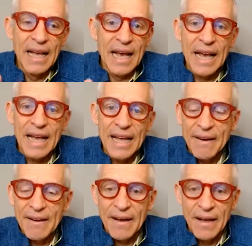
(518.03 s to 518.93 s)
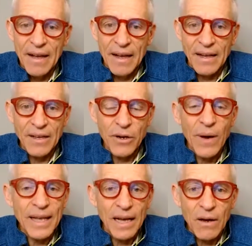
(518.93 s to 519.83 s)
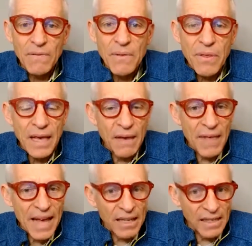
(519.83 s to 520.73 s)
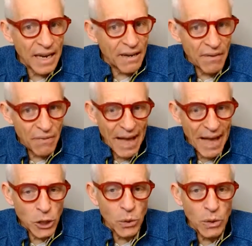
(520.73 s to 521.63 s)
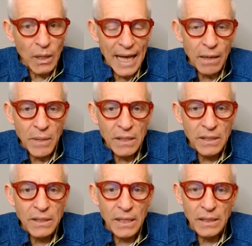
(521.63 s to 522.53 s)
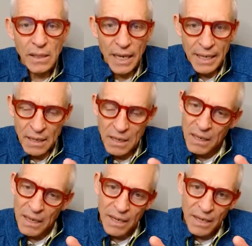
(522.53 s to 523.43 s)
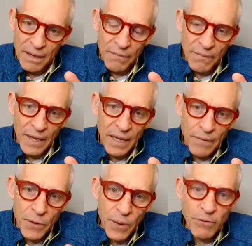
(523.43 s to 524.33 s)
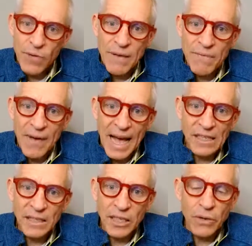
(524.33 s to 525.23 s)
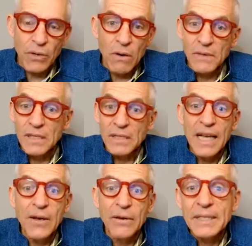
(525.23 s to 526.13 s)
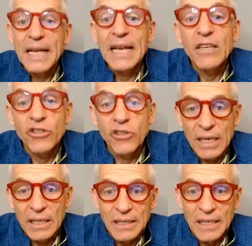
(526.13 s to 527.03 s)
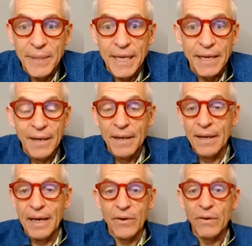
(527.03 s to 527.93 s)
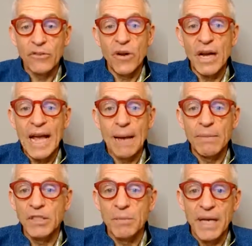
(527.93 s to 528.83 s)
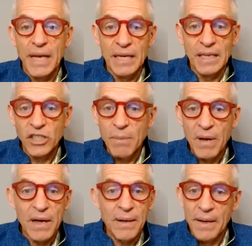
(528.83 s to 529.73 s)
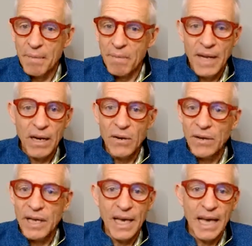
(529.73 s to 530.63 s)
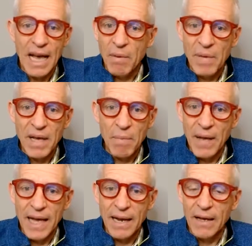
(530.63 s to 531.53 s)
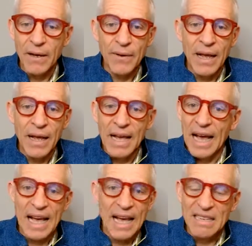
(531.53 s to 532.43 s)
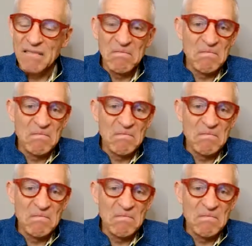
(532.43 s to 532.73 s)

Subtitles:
And I often think of that as kind of the factual elements. It's like if you have great facts that you can offer, say you're selling a truck to somebody, and your truck happens to be cheaper, better looking, have a better payload, and